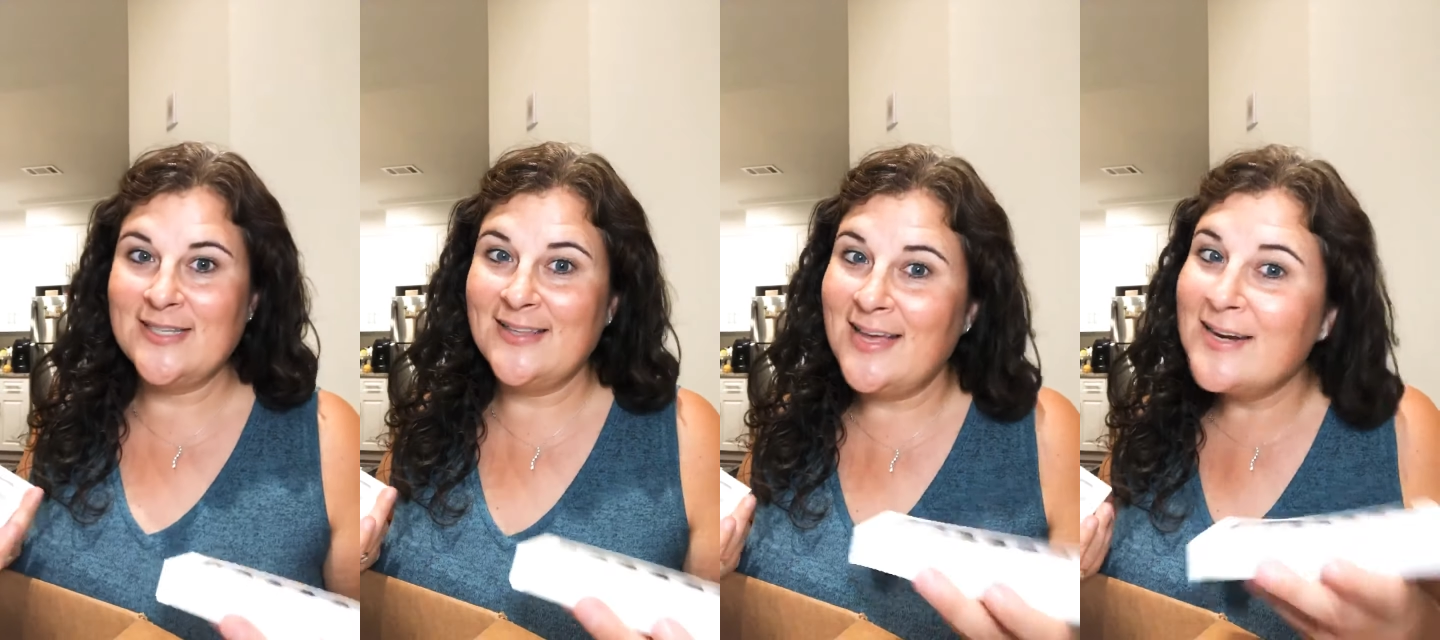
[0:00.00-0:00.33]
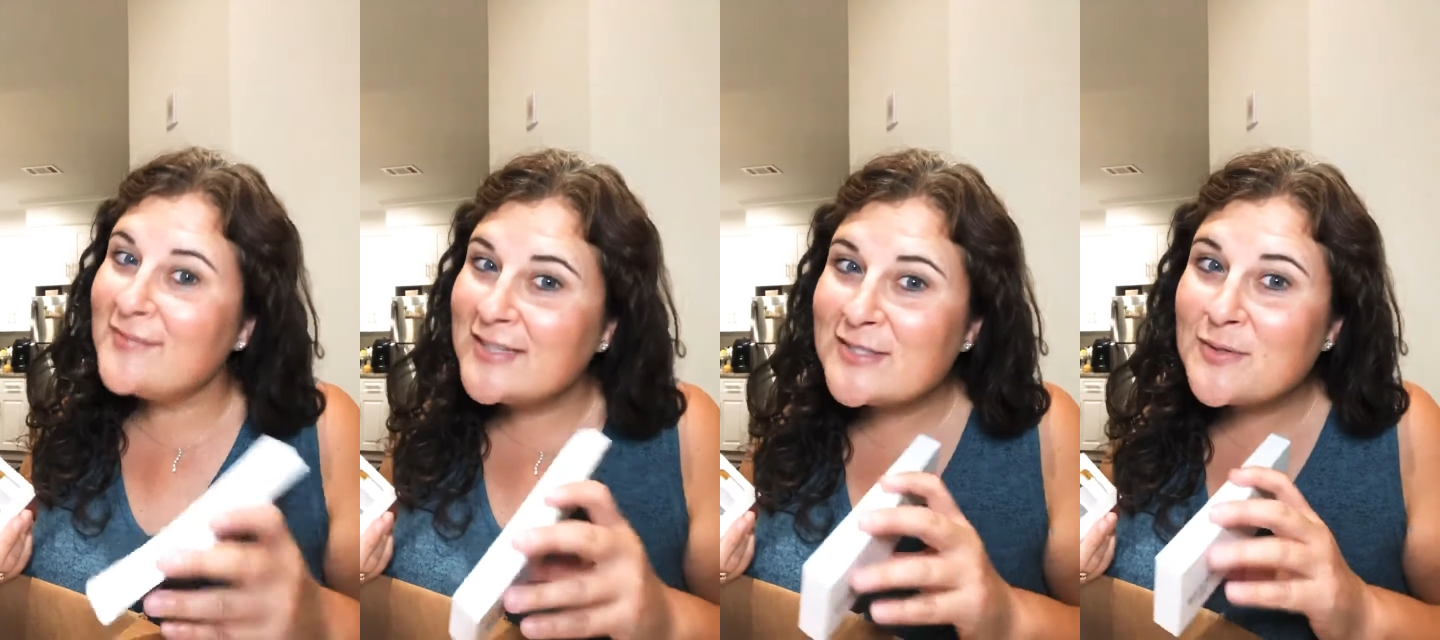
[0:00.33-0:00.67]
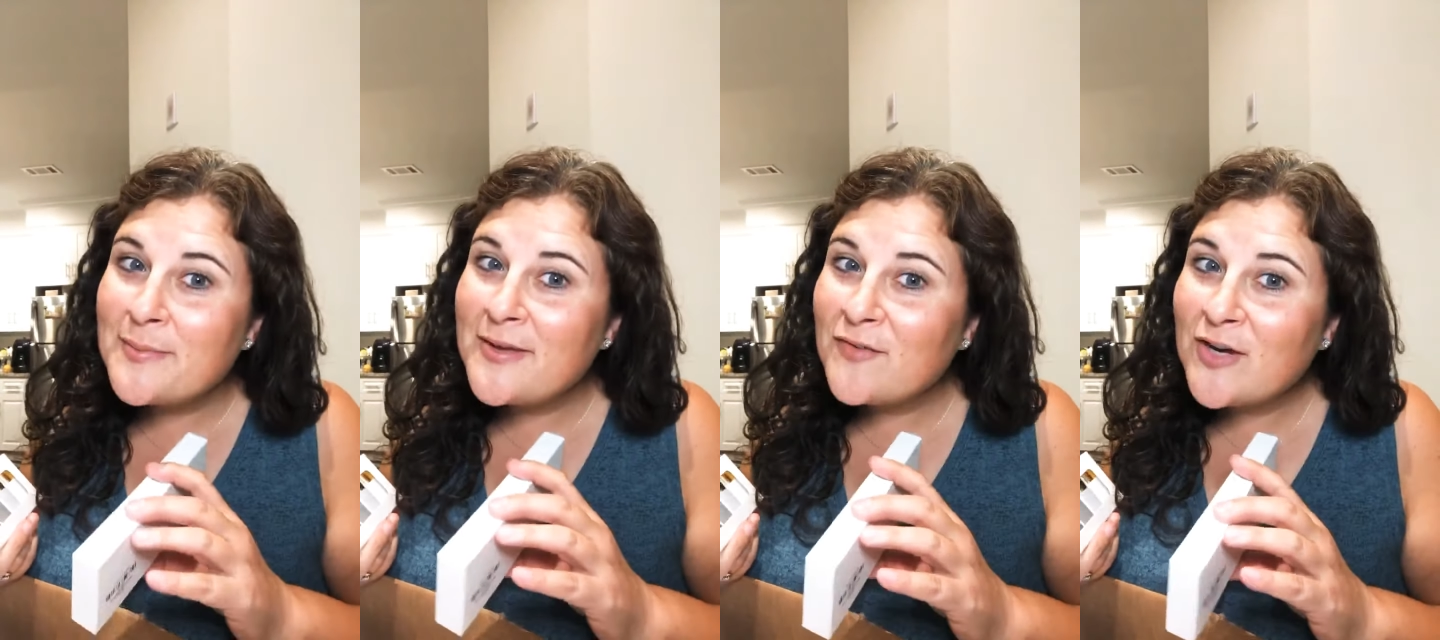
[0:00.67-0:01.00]
A lot of these
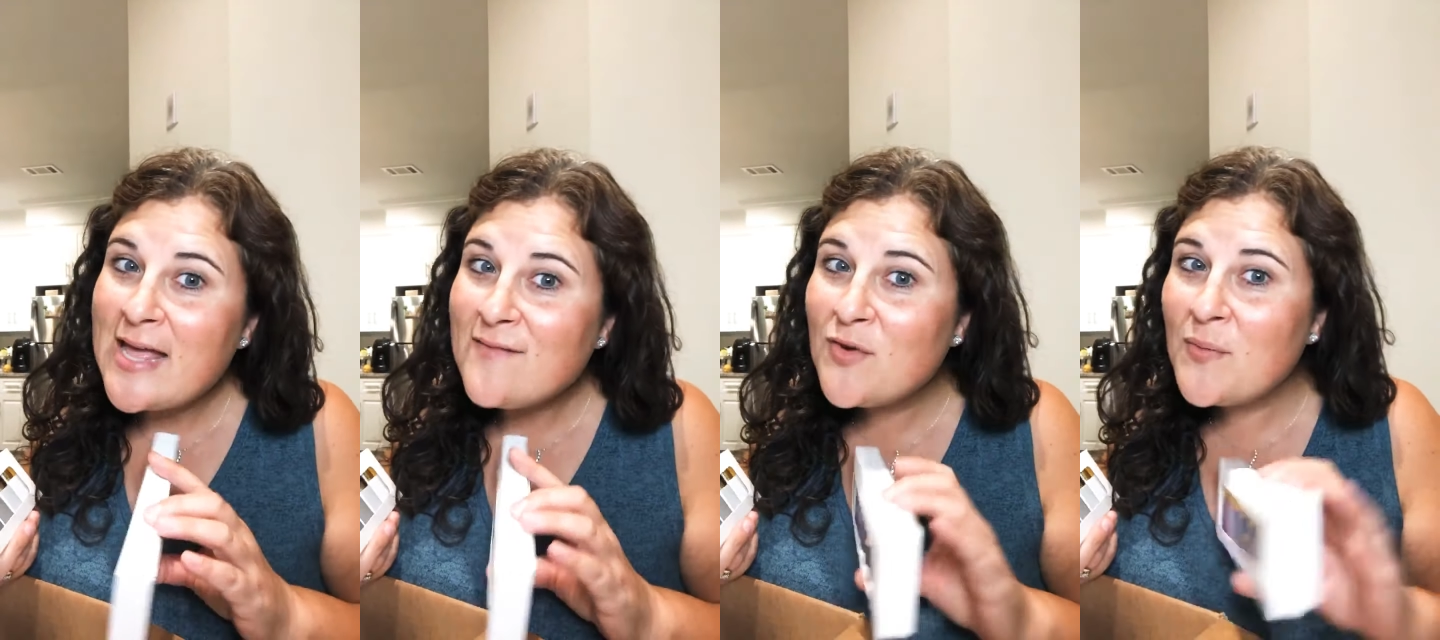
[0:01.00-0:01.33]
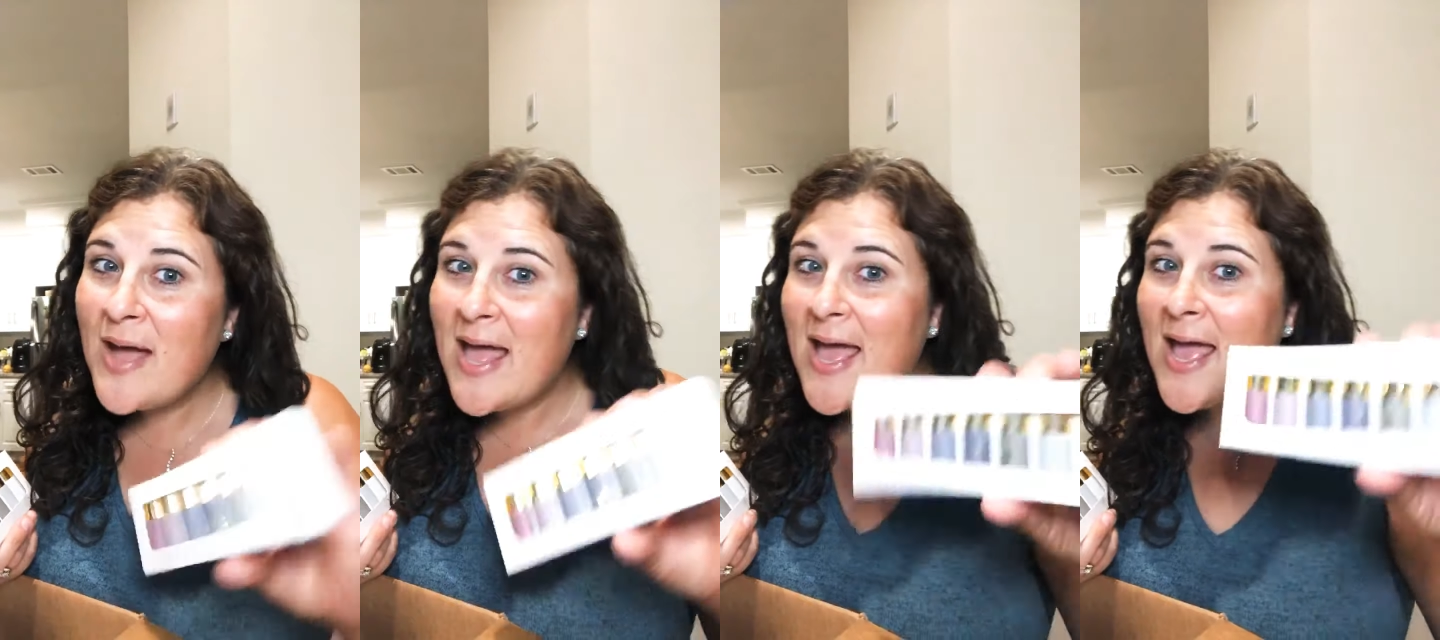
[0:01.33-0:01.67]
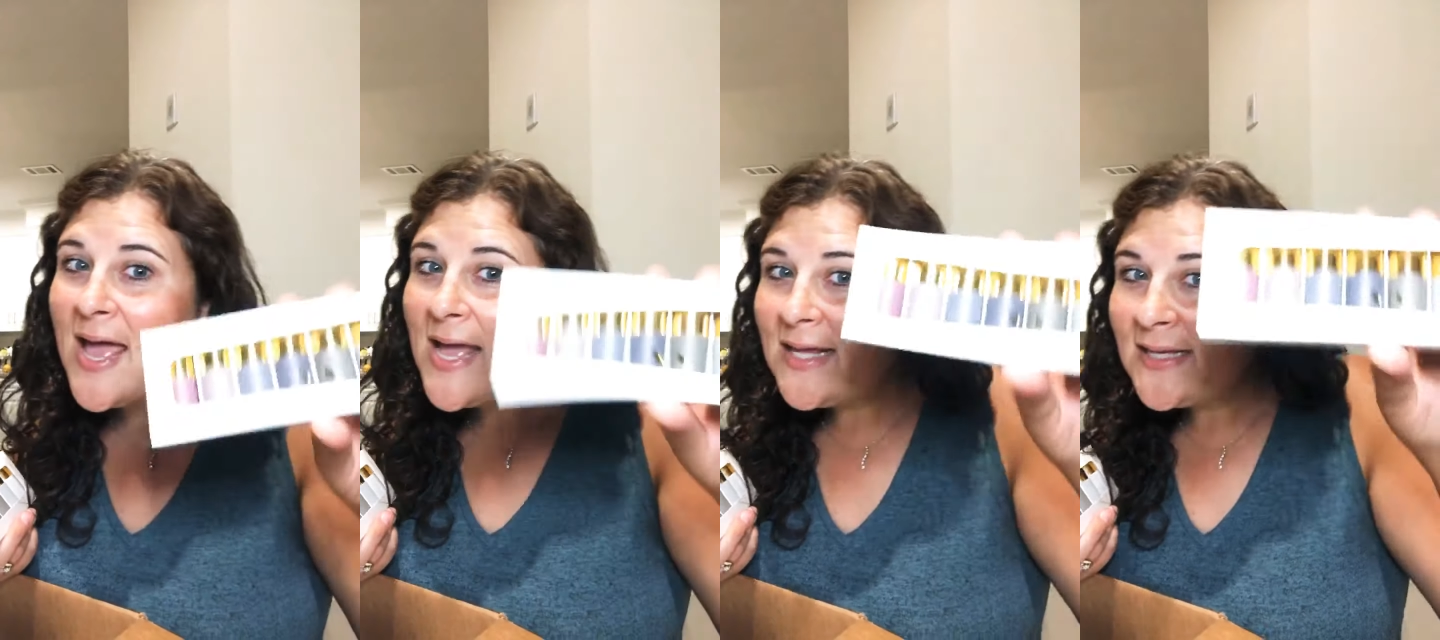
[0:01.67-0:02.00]
will be for
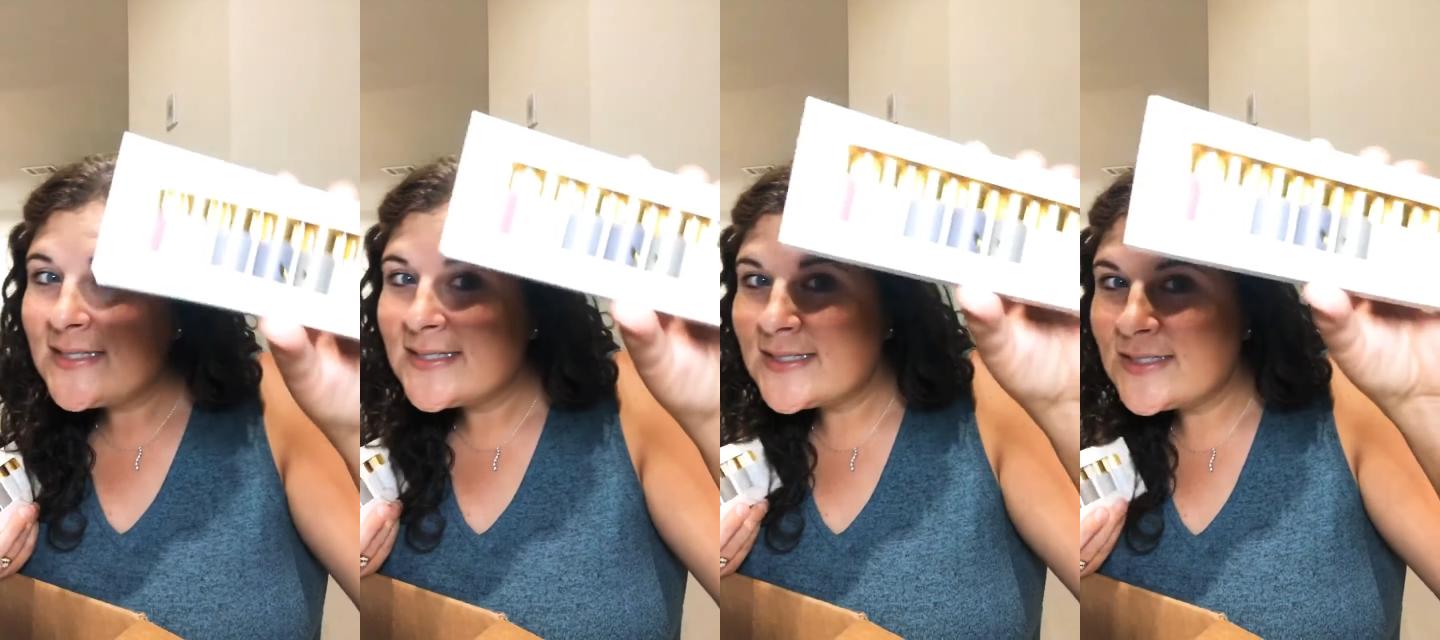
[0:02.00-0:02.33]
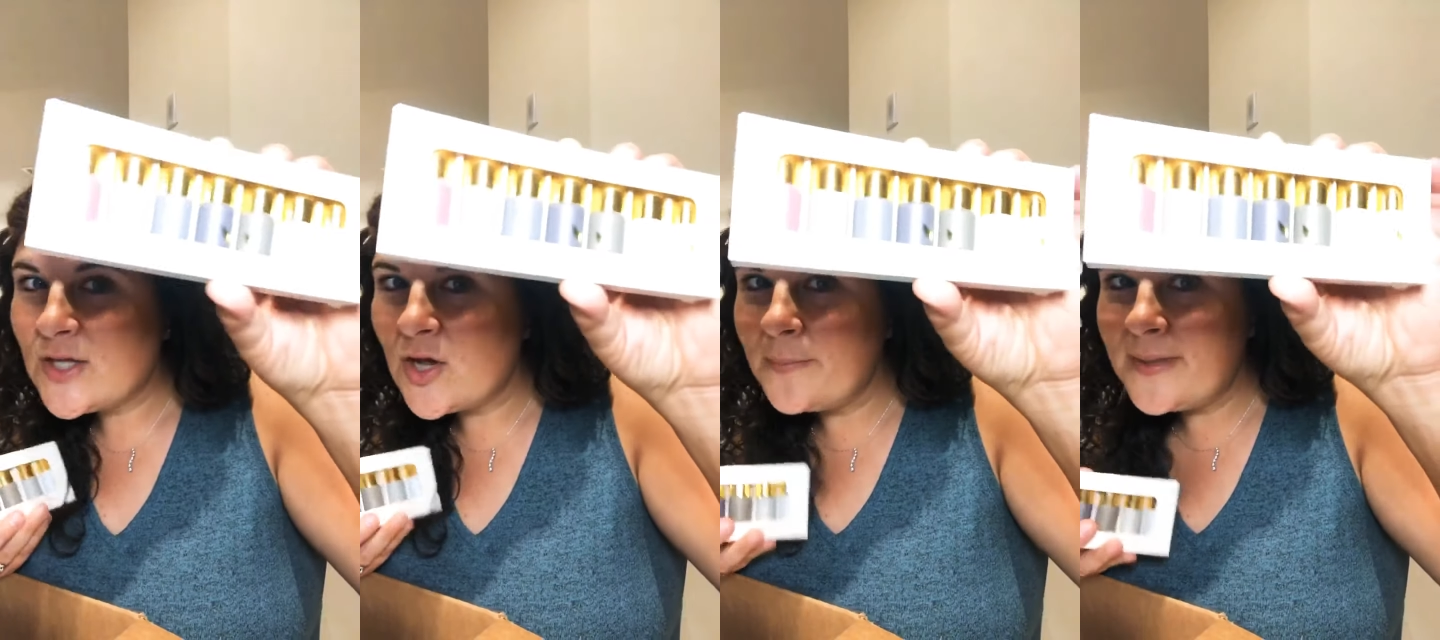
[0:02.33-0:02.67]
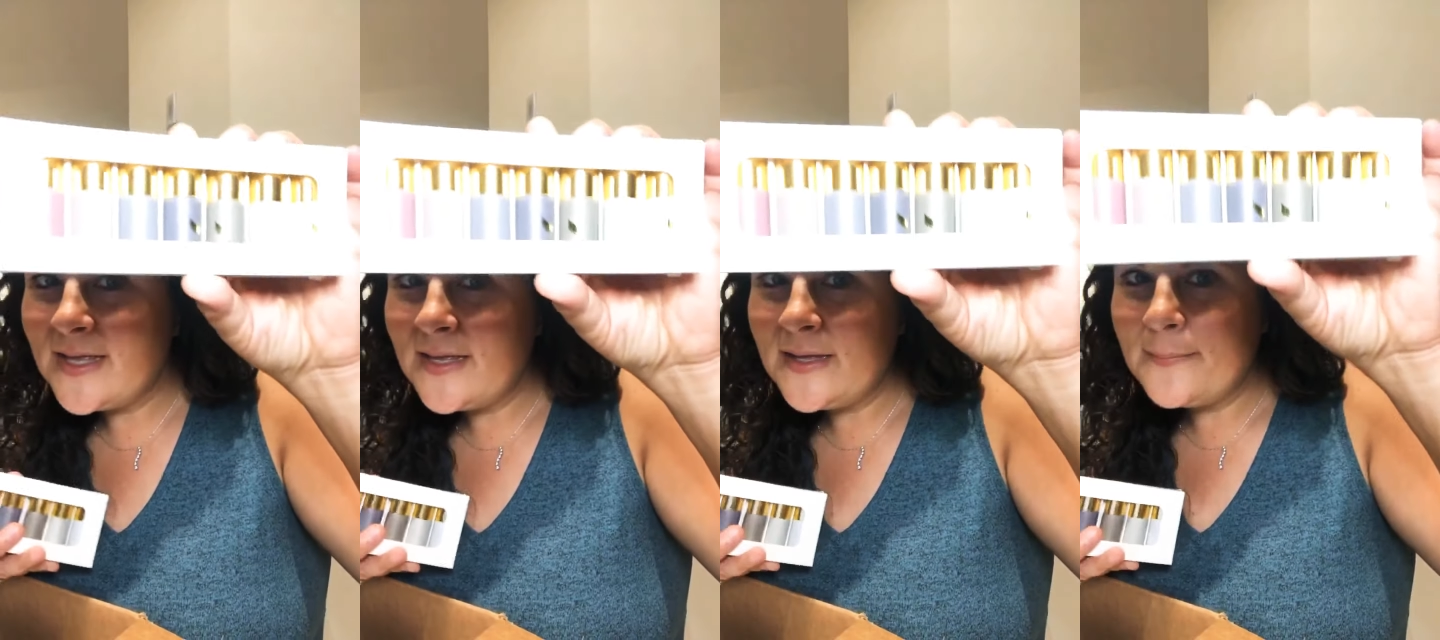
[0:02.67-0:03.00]
giveaways. So
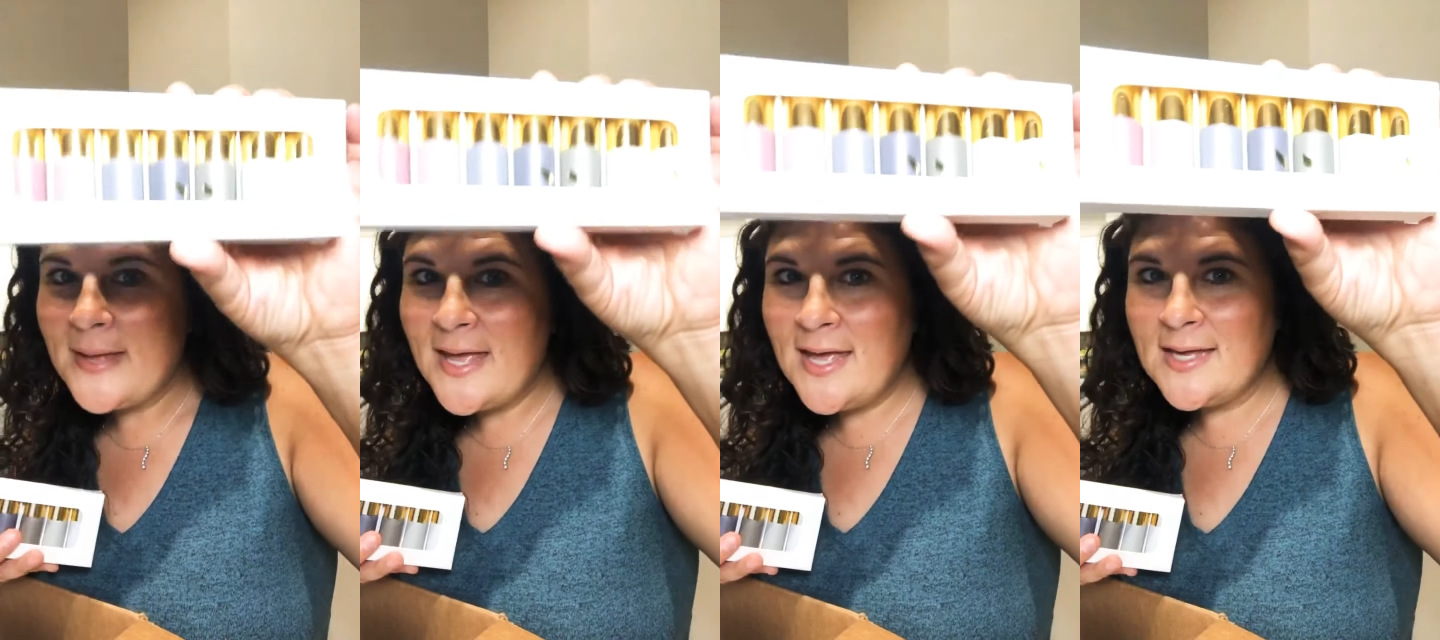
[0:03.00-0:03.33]
be paying